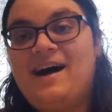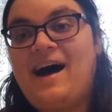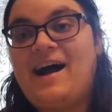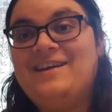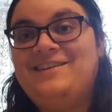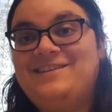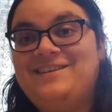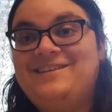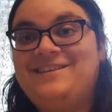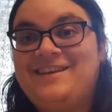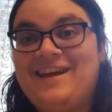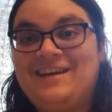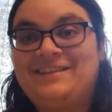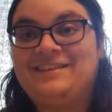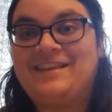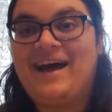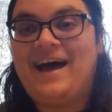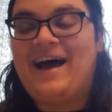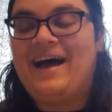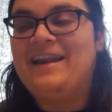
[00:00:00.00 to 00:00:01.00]
I did
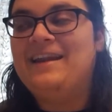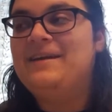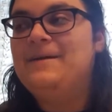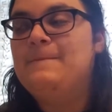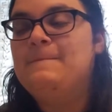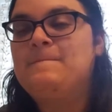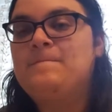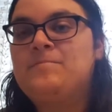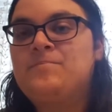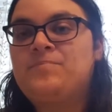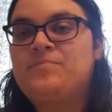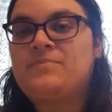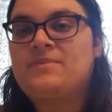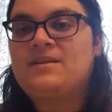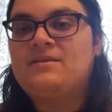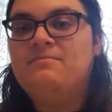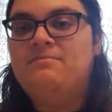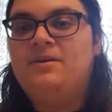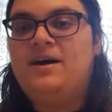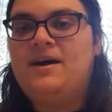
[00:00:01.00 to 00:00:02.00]
get that,
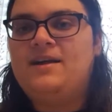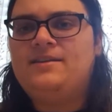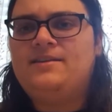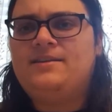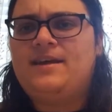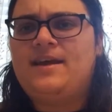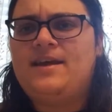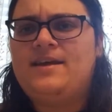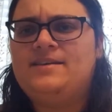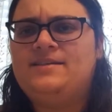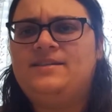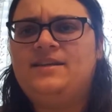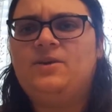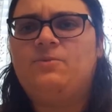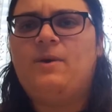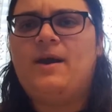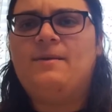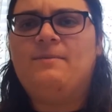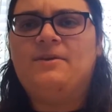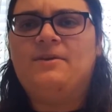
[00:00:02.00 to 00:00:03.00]
but they did
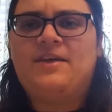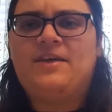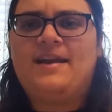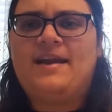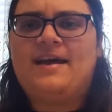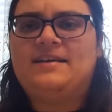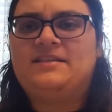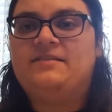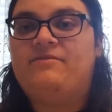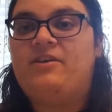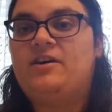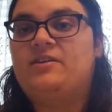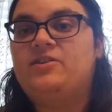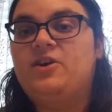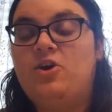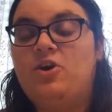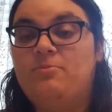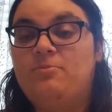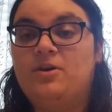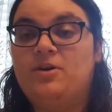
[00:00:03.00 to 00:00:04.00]
away with that as of
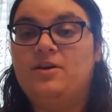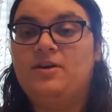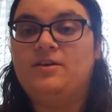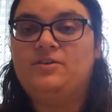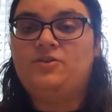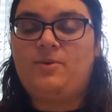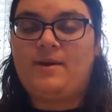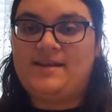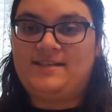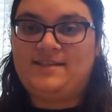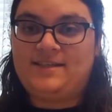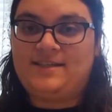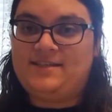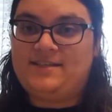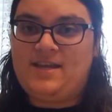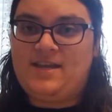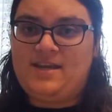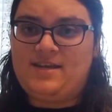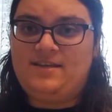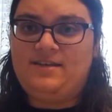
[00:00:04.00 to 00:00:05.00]
October
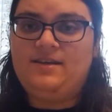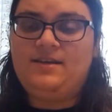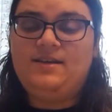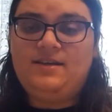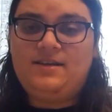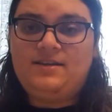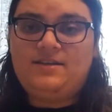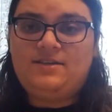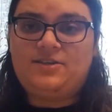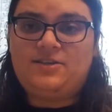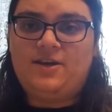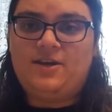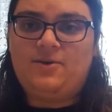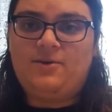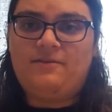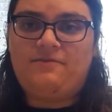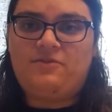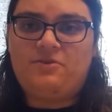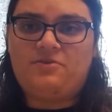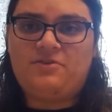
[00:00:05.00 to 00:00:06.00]
2016. So
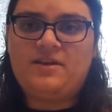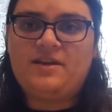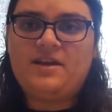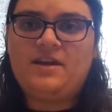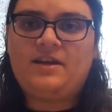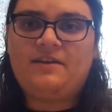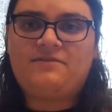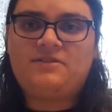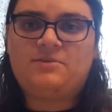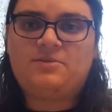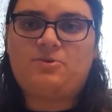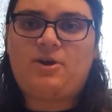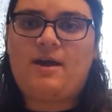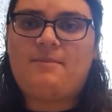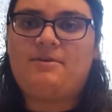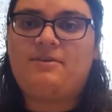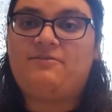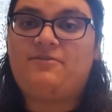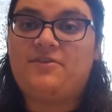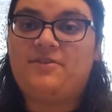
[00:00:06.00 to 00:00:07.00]
if you're thinking of
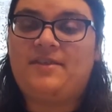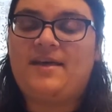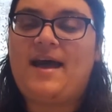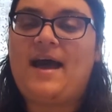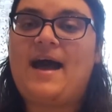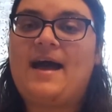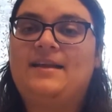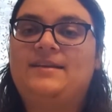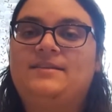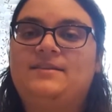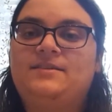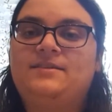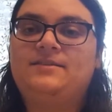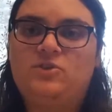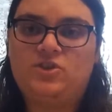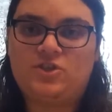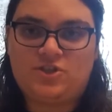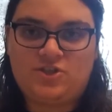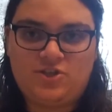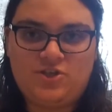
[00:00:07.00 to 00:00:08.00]
subscribing for that,
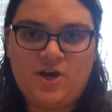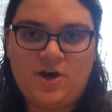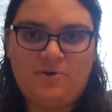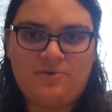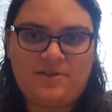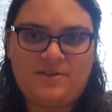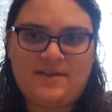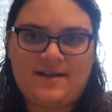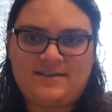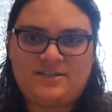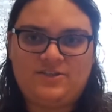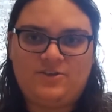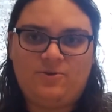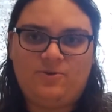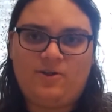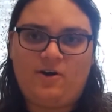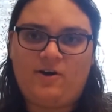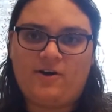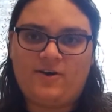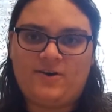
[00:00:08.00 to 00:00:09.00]
just know that that's no
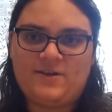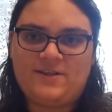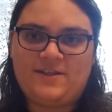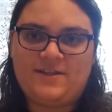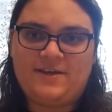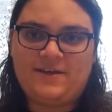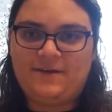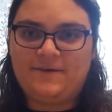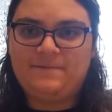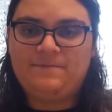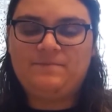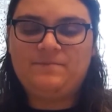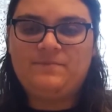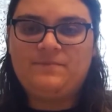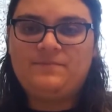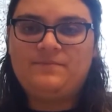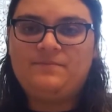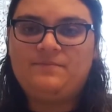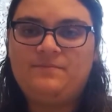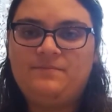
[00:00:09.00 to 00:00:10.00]
longer a thing.
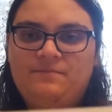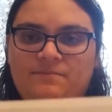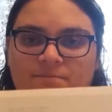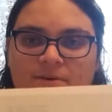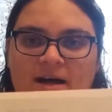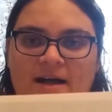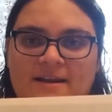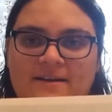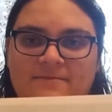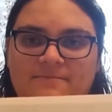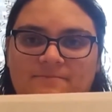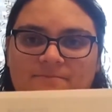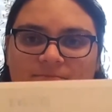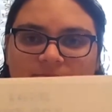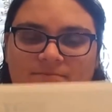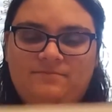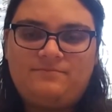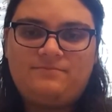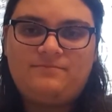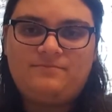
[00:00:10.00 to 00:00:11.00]
But
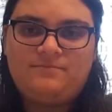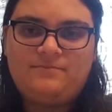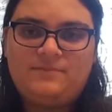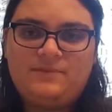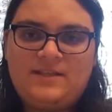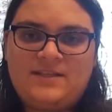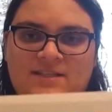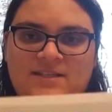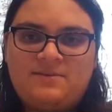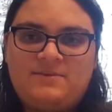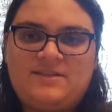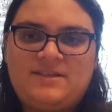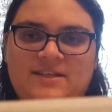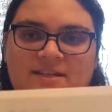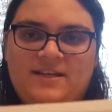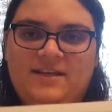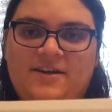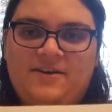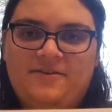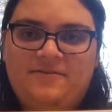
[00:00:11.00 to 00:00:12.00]
let's see what's
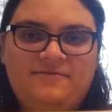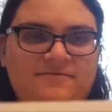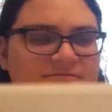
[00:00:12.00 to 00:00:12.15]
in here.